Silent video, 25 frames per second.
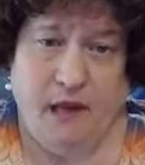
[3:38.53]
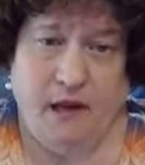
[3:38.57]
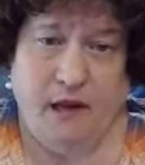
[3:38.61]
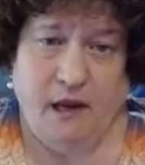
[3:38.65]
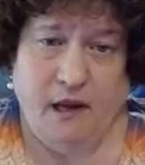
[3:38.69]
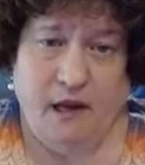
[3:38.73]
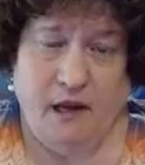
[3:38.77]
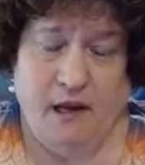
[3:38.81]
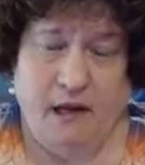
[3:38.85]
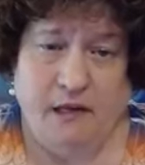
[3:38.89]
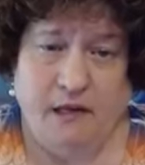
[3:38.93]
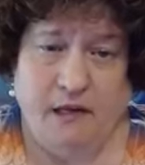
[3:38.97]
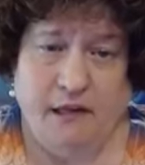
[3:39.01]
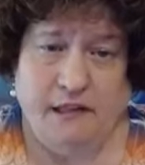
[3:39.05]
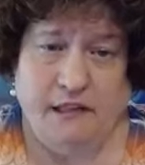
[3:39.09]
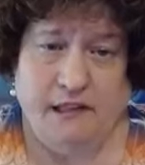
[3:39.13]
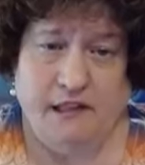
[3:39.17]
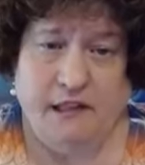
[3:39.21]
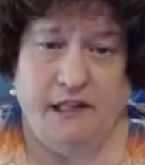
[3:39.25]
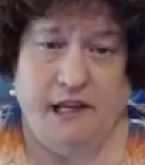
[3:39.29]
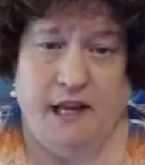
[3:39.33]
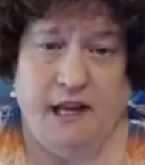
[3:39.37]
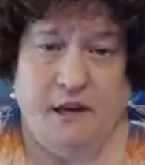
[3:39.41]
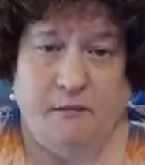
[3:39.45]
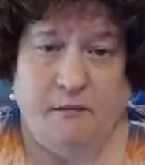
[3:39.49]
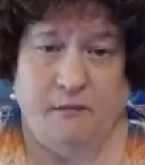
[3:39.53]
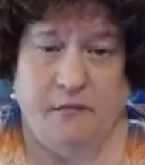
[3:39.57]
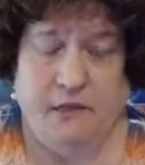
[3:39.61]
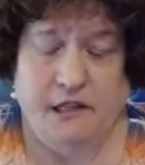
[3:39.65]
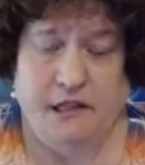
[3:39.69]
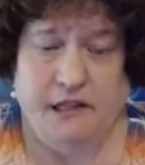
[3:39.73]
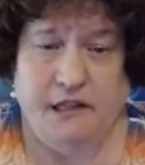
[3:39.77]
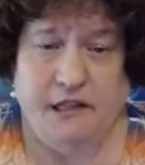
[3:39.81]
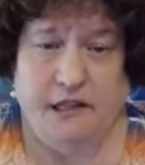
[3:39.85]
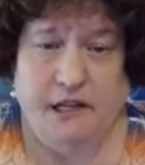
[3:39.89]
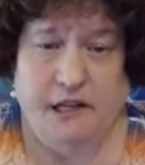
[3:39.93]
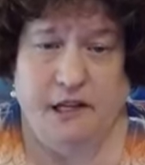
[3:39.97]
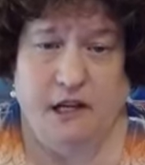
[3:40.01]
And let's see, I'm
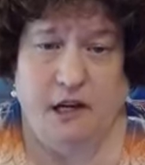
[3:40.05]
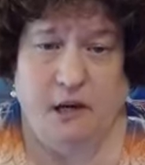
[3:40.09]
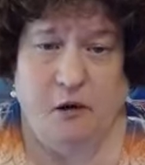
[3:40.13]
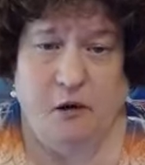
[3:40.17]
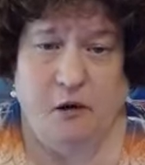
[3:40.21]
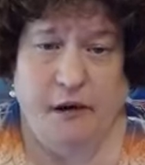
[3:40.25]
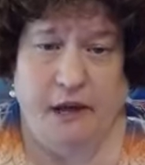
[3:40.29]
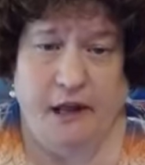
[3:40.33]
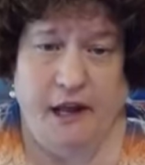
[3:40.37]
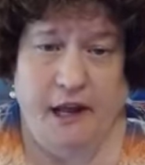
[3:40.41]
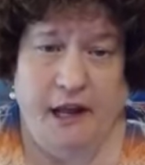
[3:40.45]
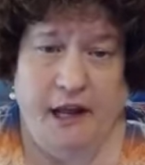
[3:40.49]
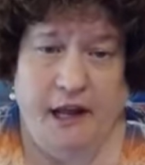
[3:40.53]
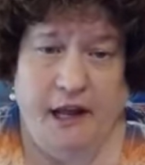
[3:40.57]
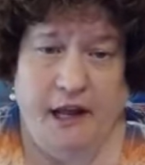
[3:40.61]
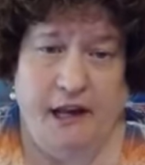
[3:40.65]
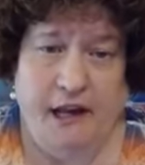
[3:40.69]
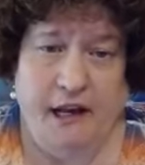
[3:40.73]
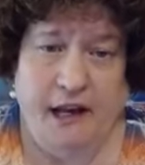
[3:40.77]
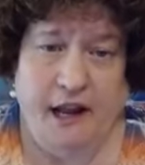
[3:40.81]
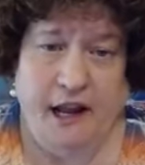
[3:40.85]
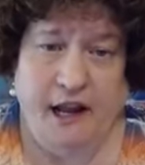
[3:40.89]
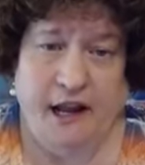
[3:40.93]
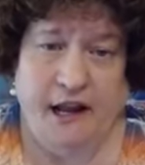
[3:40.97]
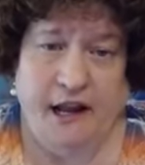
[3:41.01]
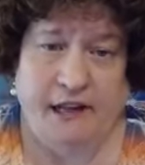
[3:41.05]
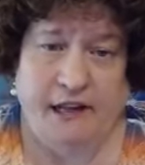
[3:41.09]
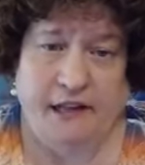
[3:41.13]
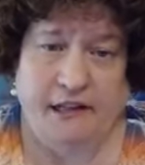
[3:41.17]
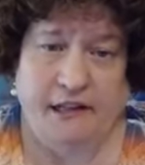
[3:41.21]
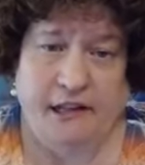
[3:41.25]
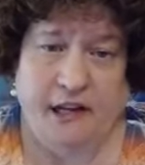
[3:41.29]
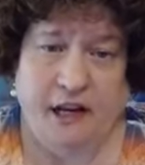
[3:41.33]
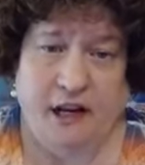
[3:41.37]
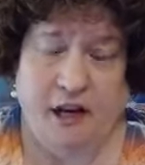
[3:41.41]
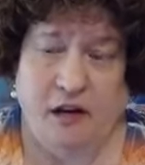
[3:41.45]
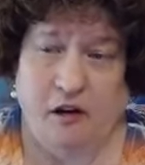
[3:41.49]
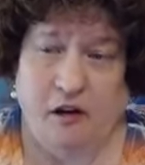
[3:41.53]
just going to go ahead
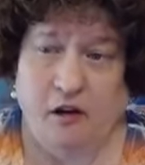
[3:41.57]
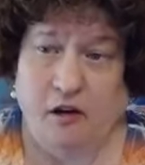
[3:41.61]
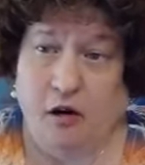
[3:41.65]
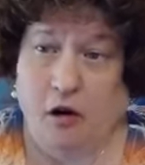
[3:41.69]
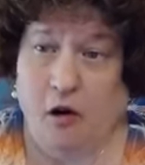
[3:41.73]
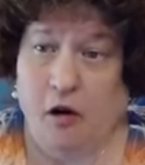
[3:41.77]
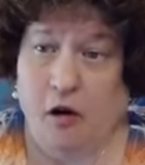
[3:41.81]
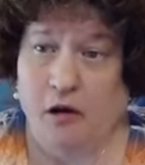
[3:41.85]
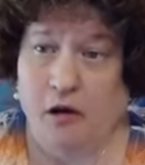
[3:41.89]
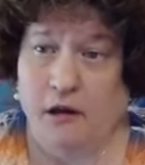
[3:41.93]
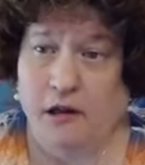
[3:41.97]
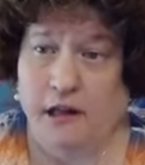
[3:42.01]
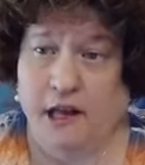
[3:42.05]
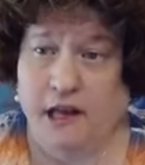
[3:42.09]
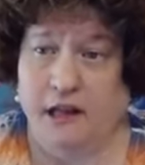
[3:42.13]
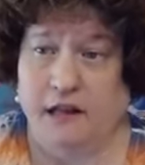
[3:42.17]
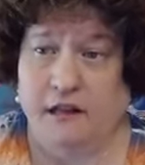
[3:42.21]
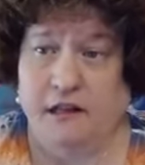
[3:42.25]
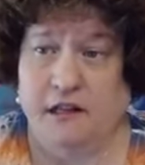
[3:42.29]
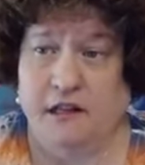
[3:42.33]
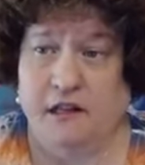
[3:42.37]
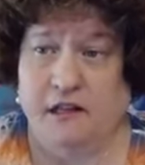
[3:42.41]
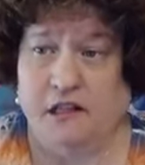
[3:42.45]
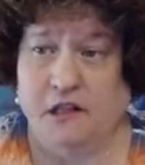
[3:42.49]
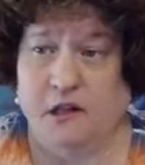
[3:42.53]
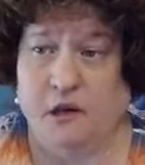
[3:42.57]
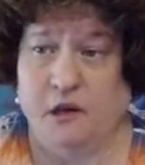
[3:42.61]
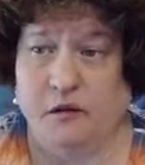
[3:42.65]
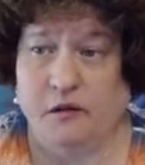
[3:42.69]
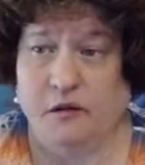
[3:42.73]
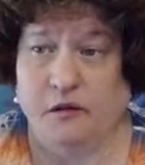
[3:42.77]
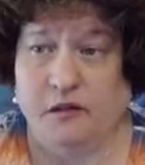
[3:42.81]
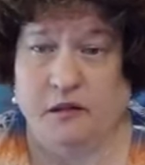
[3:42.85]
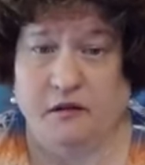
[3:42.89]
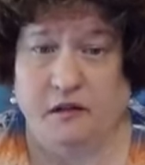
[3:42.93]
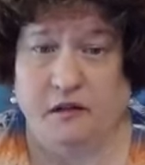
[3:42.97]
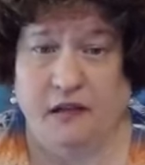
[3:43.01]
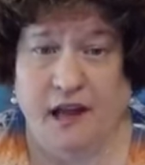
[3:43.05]
and call in the
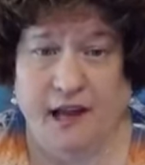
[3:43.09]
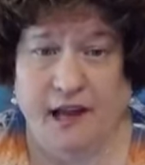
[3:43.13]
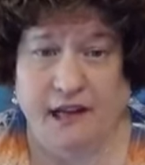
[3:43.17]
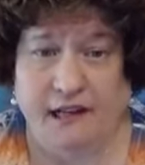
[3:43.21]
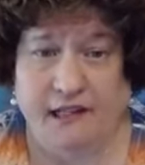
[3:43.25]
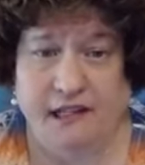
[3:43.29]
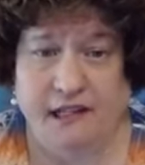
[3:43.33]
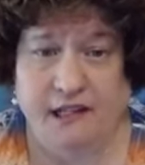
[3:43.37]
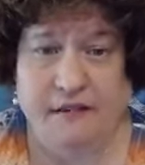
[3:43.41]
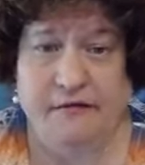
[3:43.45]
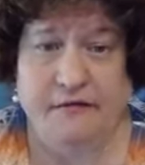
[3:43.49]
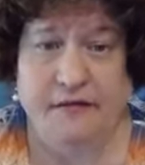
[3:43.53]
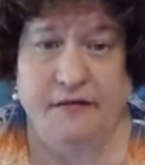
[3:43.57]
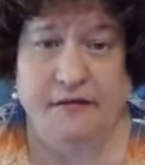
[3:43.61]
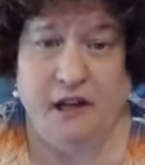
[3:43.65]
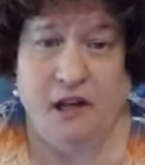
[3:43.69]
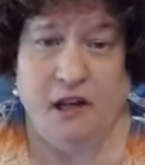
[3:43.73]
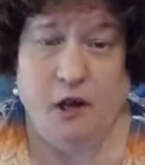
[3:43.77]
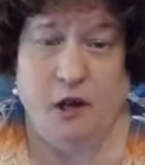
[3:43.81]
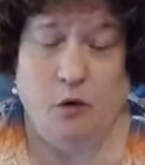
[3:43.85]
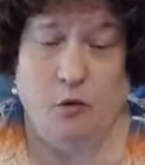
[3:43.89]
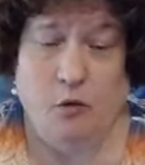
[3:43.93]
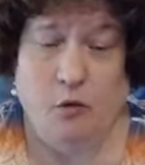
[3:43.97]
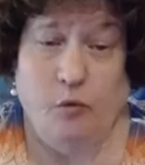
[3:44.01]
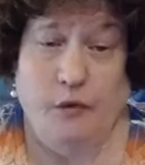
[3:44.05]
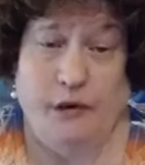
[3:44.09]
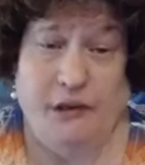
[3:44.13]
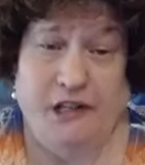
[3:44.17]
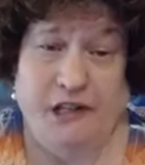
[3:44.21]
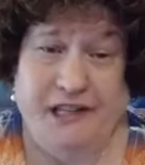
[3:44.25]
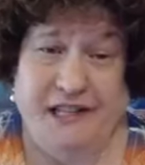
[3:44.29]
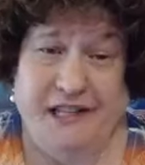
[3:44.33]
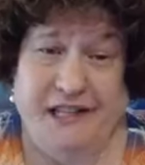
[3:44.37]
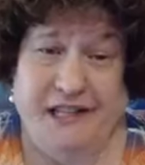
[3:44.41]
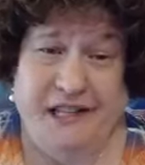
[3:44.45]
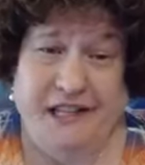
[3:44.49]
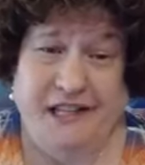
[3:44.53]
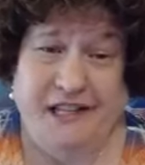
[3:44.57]
Souls Collective, which
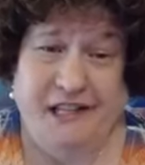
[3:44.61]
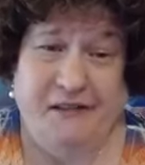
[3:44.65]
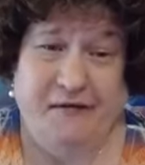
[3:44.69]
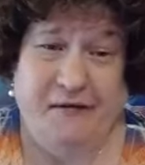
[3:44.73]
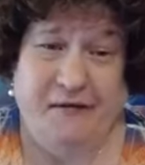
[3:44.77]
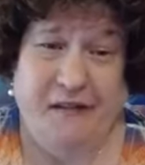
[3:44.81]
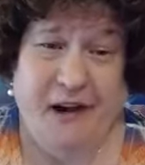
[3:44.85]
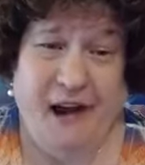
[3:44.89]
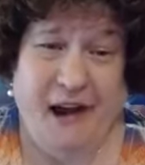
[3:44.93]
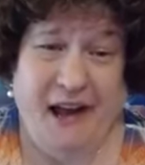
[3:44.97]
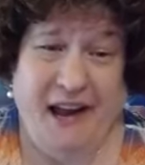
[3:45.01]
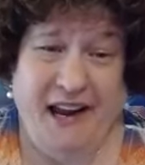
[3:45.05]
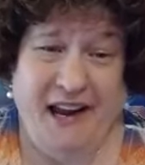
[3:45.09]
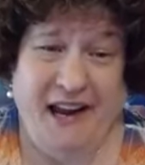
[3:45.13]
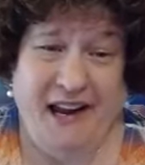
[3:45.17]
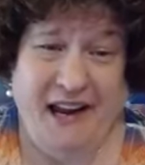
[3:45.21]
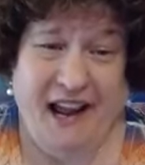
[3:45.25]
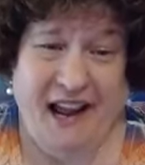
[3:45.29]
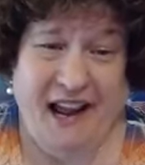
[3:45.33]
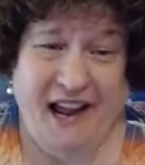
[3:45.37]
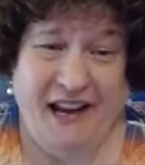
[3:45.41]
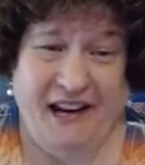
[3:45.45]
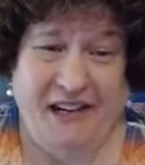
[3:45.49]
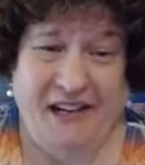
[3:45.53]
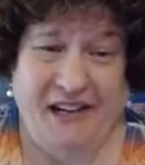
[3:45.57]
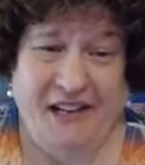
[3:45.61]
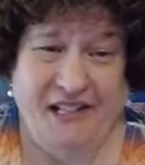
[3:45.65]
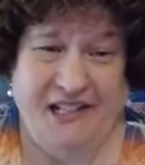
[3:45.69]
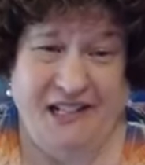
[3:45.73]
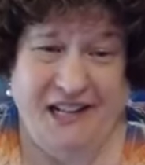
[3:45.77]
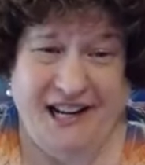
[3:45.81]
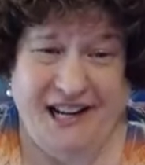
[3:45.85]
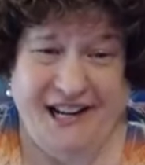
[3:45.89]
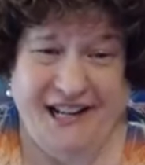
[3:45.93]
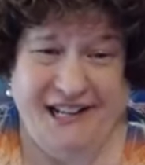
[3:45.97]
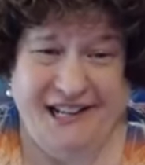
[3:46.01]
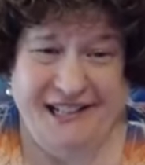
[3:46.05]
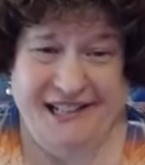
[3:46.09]
is the divine
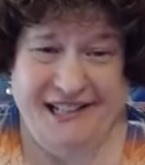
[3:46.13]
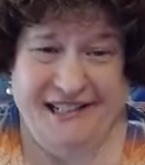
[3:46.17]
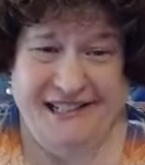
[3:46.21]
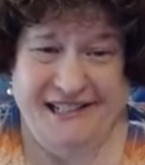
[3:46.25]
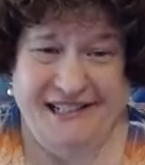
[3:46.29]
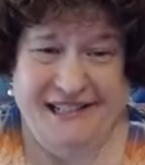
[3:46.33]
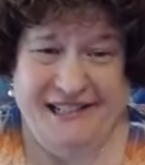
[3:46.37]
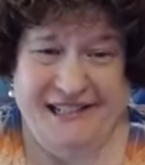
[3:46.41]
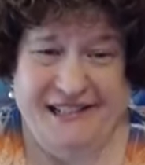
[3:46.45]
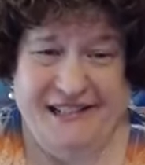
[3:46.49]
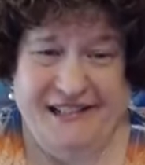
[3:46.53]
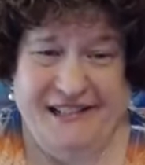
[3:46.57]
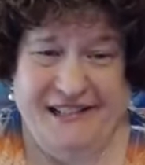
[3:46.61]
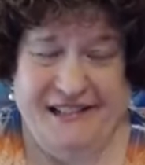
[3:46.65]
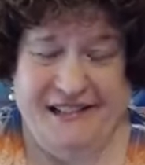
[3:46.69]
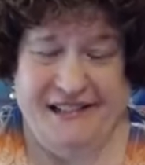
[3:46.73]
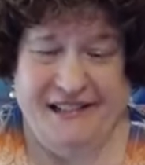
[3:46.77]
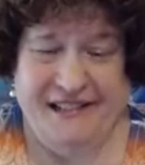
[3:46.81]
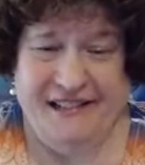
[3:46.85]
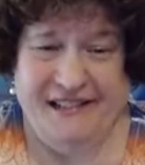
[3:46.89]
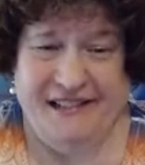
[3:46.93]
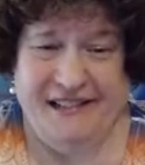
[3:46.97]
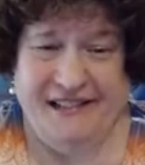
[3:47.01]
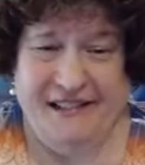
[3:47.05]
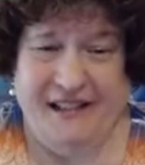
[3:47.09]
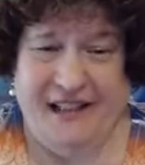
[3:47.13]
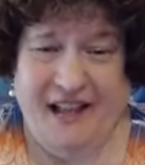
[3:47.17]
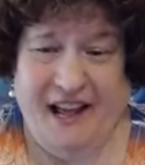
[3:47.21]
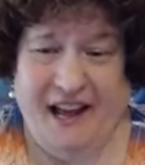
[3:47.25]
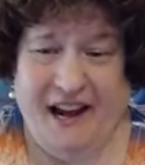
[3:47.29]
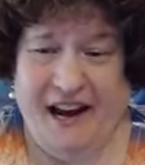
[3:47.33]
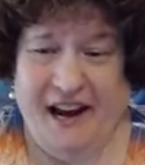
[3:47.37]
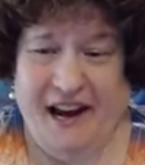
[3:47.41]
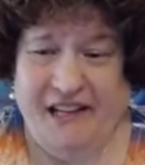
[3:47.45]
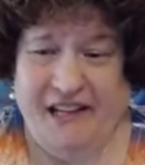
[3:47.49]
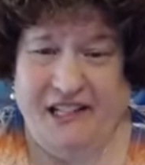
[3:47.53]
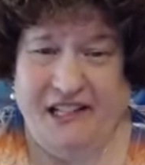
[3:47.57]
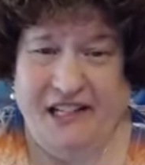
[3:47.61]
energy
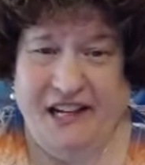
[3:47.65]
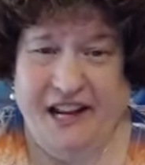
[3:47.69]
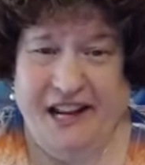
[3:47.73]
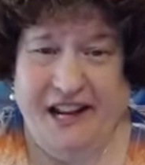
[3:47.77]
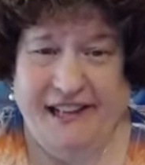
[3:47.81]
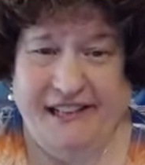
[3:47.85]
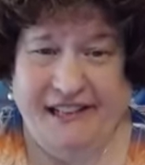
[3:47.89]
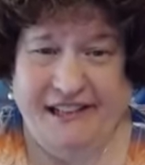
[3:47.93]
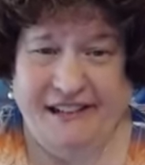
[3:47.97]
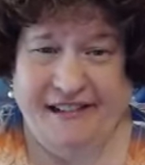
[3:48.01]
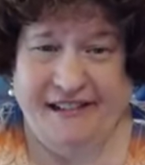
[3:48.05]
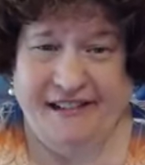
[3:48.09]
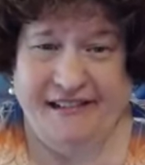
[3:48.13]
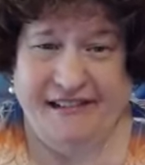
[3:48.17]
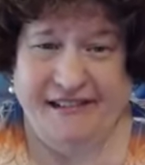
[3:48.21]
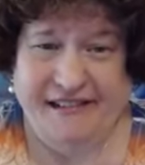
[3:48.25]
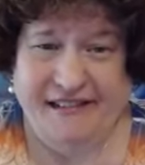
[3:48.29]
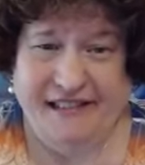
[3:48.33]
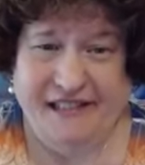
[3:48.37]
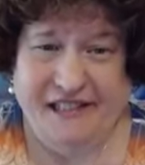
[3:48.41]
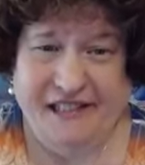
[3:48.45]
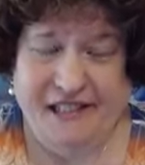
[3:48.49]
that I channel.